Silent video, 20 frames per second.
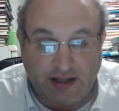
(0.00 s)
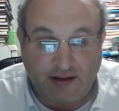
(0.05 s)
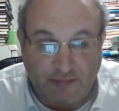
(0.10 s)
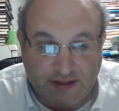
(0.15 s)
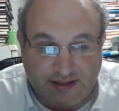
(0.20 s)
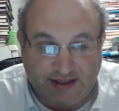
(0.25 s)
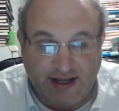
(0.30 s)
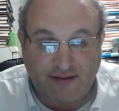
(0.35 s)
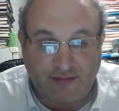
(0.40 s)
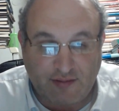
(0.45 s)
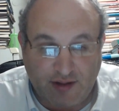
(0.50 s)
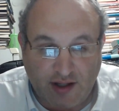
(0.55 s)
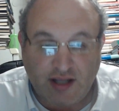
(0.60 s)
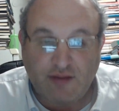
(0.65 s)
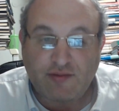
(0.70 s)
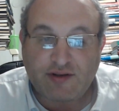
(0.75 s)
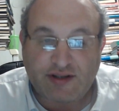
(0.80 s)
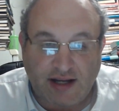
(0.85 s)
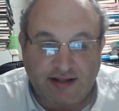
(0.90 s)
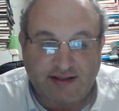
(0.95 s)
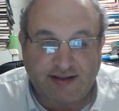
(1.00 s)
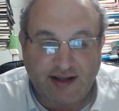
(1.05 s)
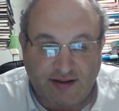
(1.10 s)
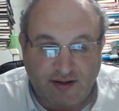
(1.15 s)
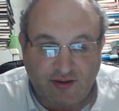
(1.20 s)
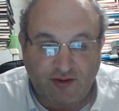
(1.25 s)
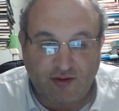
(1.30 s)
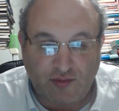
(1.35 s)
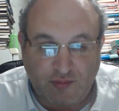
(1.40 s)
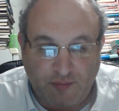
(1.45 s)
I mean, say he was Isaac to
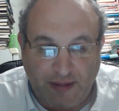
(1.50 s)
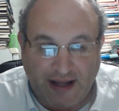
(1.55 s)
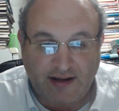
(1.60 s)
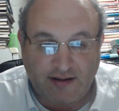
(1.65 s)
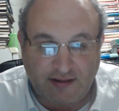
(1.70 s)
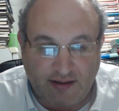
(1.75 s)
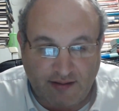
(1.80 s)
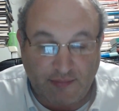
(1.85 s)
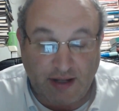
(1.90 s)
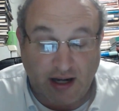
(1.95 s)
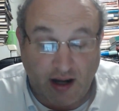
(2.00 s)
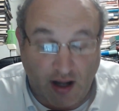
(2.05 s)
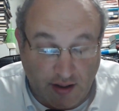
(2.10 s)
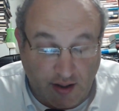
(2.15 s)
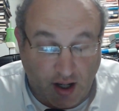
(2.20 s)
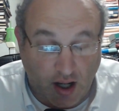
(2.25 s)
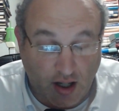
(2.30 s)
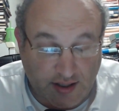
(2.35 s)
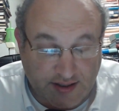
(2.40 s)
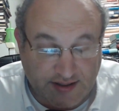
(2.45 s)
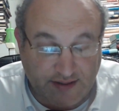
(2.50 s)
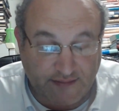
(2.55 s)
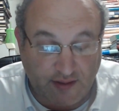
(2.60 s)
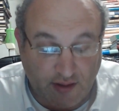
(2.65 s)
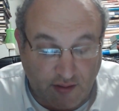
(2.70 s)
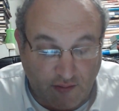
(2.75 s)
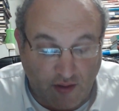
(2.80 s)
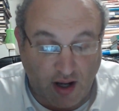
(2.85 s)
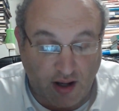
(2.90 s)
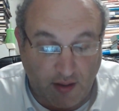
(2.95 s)
do many of the hanhagas of the
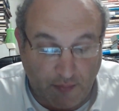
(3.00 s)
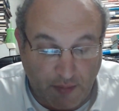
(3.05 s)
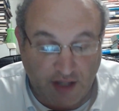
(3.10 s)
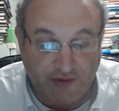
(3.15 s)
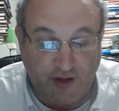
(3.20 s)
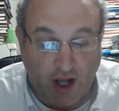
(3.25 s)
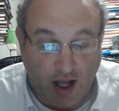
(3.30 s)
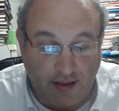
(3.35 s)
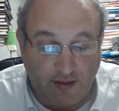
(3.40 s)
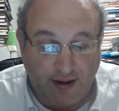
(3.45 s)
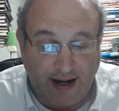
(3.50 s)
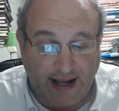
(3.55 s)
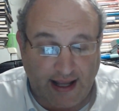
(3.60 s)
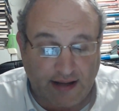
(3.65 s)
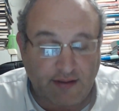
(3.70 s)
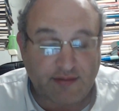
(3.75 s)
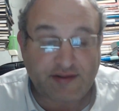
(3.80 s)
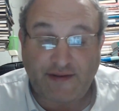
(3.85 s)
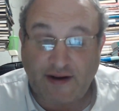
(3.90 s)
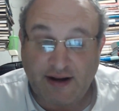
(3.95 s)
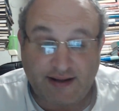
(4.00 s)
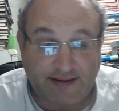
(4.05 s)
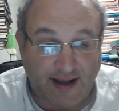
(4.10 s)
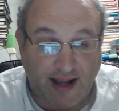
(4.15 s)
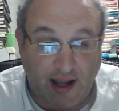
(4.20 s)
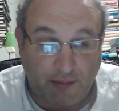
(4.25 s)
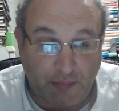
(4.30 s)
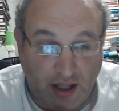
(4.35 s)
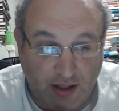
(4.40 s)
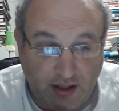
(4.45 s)
gra. But on the other hand, he was very into
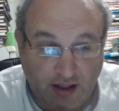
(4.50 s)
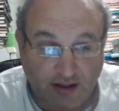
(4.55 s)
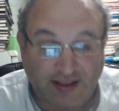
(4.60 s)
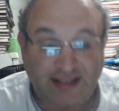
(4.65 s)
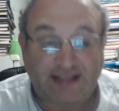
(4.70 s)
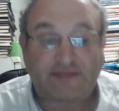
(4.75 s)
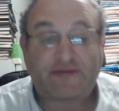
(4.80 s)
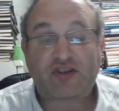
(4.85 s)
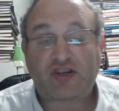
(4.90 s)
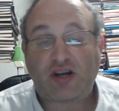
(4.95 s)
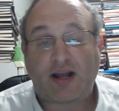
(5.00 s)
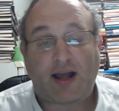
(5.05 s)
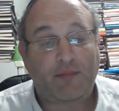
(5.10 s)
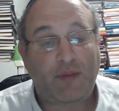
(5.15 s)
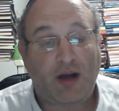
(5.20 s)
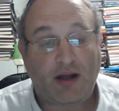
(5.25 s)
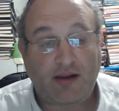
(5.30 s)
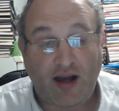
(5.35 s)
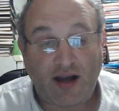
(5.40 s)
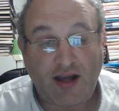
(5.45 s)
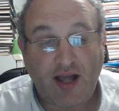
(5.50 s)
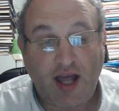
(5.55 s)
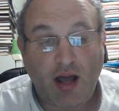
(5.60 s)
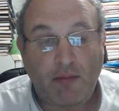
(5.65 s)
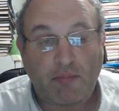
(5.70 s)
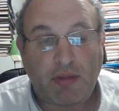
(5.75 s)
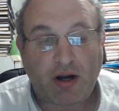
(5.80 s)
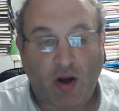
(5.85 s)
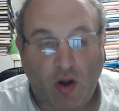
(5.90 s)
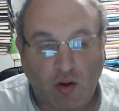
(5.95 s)
Kabbalah, Litvish Kabbalah,
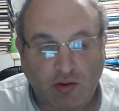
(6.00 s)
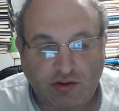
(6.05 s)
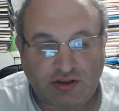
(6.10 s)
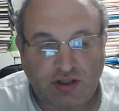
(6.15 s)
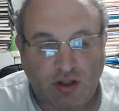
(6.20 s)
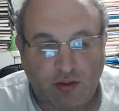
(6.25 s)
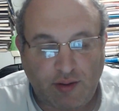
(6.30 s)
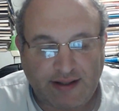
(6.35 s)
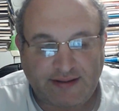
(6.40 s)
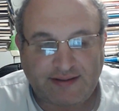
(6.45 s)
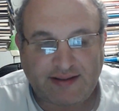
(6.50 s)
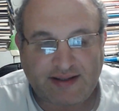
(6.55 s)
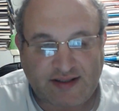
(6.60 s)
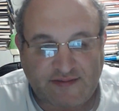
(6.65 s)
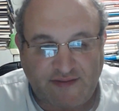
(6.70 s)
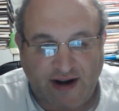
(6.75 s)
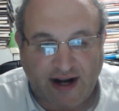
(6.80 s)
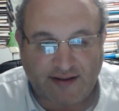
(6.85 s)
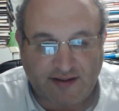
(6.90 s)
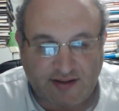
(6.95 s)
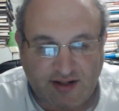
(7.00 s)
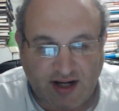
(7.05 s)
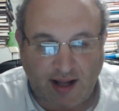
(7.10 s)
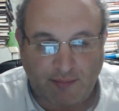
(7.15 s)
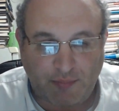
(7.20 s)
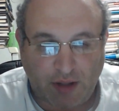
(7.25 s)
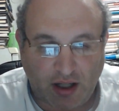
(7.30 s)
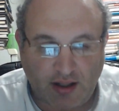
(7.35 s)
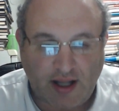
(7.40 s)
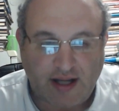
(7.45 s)
but also into Sephardic
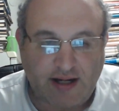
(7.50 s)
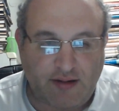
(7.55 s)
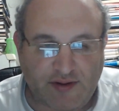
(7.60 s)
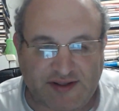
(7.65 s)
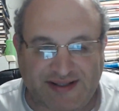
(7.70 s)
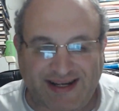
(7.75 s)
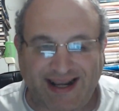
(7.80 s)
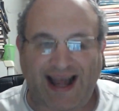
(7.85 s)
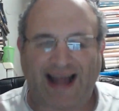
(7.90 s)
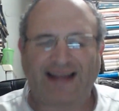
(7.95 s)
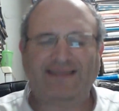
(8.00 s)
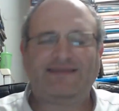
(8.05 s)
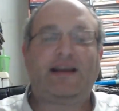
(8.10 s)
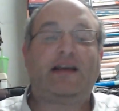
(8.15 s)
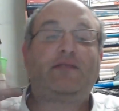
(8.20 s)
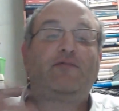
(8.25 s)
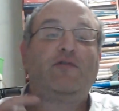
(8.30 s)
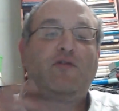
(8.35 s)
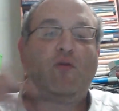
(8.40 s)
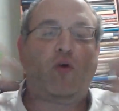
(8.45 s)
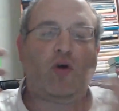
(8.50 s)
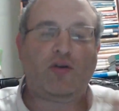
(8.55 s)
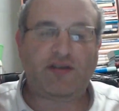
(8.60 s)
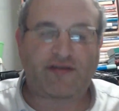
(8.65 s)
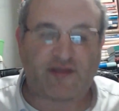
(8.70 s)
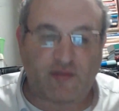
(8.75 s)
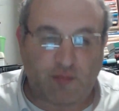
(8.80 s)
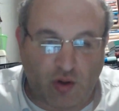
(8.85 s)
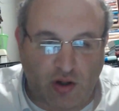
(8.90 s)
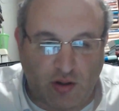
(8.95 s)
Kabbalah. And he was in contact with all
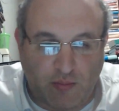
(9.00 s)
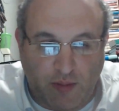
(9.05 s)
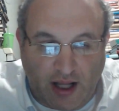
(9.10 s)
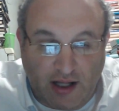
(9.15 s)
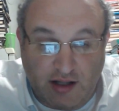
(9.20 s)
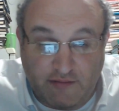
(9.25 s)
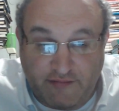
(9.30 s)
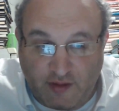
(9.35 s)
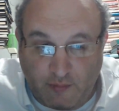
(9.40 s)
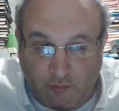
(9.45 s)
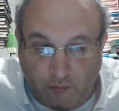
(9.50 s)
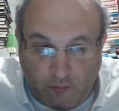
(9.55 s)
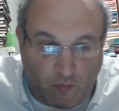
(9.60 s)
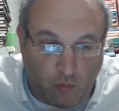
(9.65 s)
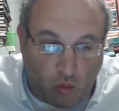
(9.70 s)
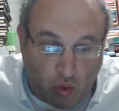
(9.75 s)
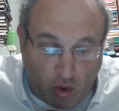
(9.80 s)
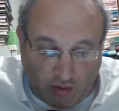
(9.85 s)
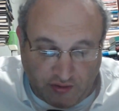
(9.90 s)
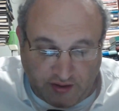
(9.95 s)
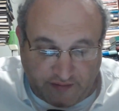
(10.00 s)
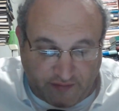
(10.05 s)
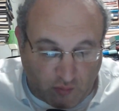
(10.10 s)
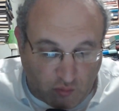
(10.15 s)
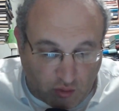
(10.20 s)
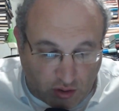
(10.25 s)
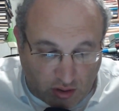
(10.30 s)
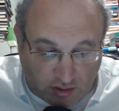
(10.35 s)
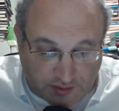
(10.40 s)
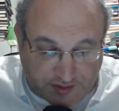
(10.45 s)
different Mukabbalim from all different
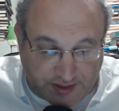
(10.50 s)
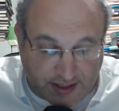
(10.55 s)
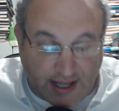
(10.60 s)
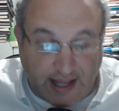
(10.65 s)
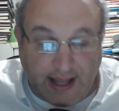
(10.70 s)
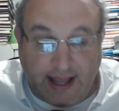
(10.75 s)
worlds.